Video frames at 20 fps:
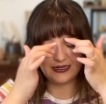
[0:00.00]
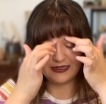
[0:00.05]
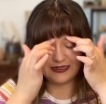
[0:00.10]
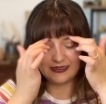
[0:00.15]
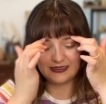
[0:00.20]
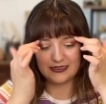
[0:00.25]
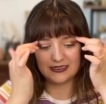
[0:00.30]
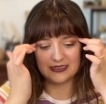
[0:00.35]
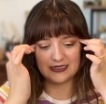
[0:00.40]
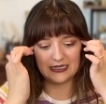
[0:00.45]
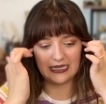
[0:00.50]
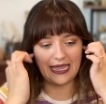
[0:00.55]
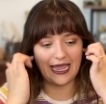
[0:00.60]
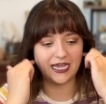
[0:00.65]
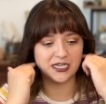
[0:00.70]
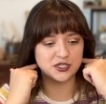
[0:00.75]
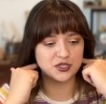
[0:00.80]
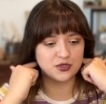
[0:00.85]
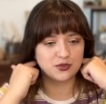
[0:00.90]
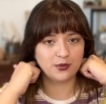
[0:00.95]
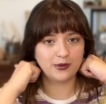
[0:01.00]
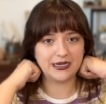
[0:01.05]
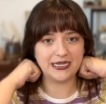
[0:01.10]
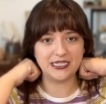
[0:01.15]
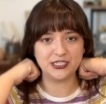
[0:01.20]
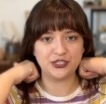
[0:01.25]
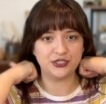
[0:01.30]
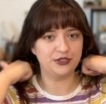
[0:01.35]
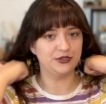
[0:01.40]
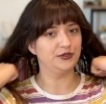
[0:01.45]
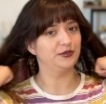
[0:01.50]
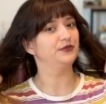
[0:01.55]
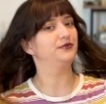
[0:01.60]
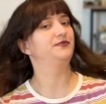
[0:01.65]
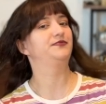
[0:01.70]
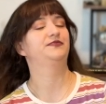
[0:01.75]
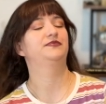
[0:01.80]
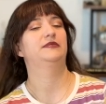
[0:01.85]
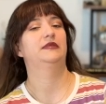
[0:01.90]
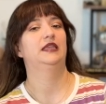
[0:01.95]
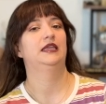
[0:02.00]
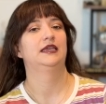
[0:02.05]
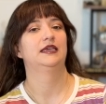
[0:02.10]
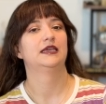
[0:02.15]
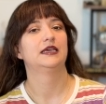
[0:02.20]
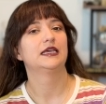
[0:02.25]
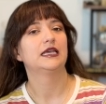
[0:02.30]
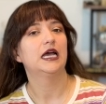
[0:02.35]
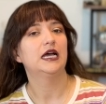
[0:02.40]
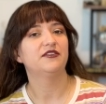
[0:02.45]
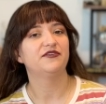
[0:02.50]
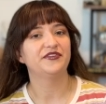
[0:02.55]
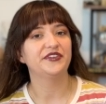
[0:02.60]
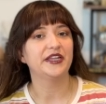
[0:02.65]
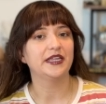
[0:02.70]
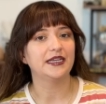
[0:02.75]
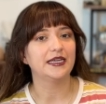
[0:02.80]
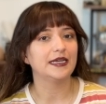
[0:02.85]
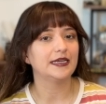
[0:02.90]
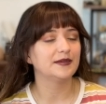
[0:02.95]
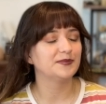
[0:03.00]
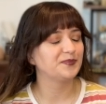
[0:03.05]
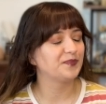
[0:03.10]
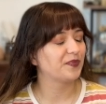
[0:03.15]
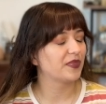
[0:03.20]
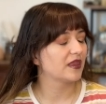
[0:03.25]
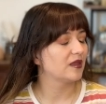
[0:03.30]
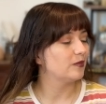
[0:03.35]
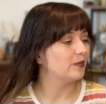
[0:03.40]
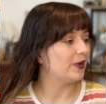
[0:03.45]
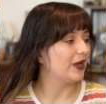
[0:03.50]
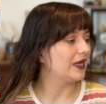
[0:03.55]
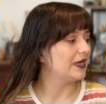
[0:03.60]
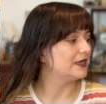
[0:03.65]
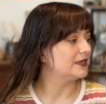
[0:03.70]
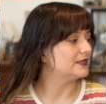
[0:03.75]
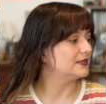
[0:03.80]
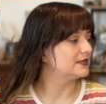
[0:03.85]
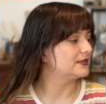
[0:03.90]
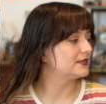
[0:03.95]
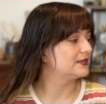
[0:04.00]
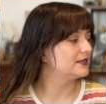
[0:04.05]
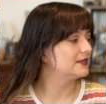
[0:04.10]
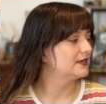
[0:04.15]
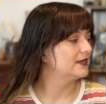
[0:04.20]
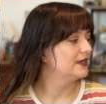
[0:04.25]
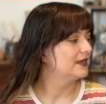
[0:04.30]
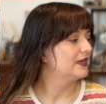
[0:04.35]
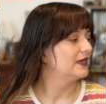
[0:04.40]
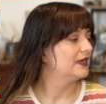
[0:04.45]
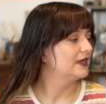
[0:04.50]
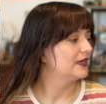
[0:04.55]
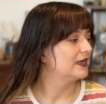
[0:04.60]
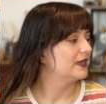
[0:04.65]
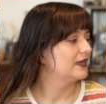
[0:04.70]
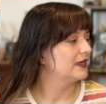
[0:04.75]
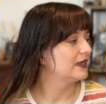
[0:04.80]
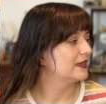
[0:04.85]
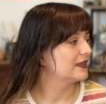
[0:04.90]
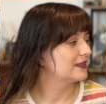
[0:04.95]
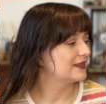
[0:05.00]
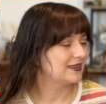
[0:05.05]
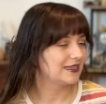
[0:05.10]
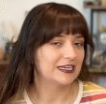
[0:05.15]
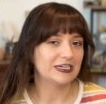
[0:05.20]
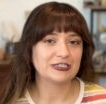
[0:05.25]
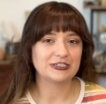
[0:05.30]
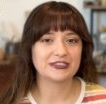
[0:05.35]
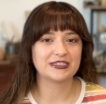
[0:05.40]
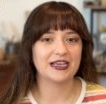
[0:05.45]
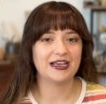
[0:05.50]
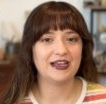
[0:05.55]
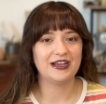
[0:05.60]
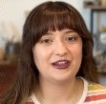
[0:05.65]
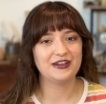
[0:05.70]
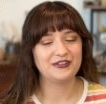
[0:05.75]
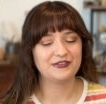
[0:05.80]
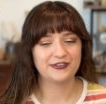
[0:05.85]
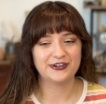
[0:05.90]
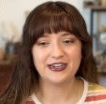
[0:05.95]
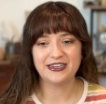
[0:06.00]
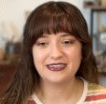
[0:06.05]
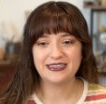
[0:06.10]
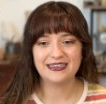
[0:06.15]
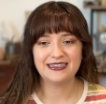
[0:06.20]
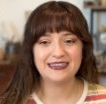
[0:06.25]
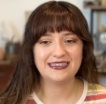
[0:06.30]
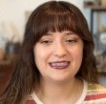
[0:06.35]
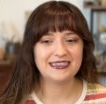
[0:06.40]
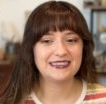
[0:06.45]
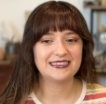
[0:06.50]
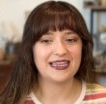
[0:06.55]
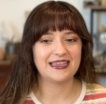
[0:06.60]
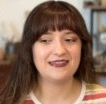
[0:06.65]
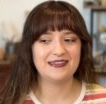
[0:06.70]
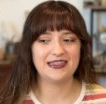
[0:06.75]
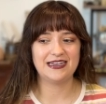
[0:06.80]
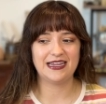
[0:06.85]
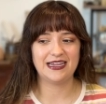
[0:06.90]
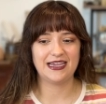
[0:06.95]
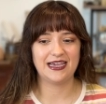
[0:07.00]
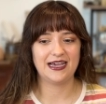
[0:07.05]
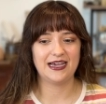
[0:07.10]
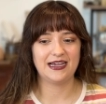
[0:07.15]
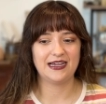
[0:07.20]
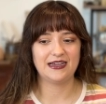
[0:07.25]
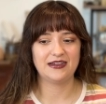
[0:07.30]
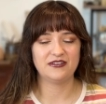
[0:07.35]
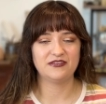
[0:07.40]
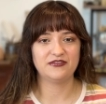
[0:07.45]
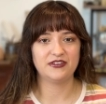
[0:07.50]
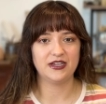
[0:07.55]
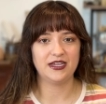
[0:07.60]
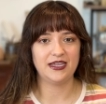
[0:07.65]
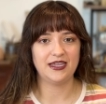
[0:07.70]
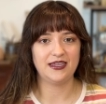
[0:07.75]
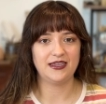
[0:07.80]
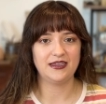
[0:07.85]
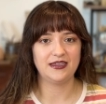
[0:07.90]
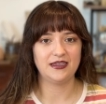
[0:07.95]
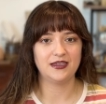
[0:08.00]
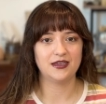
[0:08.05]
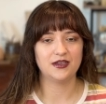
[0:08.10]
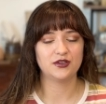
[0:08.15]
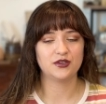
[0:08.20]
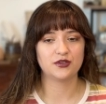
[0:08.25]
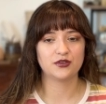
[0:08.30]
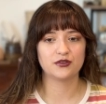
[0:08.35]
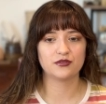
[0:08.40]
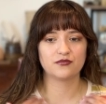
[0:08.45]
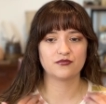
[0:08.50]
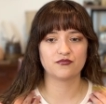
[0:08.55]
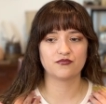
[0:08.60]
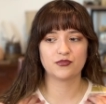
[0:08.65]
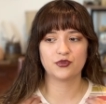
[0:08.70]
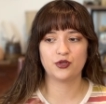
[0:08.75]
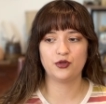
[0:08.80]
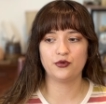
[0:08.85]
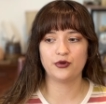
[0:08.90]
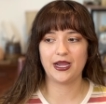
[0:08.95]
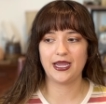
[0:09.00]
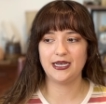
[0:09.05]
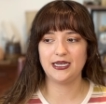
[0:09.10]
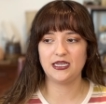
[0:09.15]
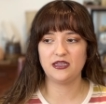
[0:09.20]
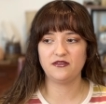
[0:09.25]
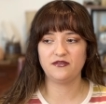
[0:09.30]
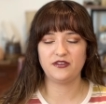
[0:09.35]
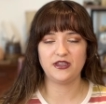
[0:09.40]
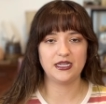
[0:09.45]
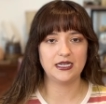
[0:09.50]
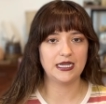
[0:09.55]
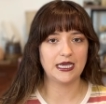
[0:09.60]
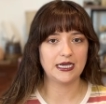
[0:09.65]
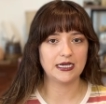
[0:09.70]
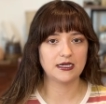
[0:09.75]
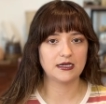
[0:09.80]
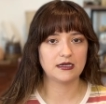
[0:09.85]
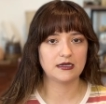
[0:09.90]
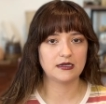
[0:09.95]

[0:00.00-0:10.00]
It's the catch-22 of knitting. But there's a ranunculus, and then I have a granny v-neck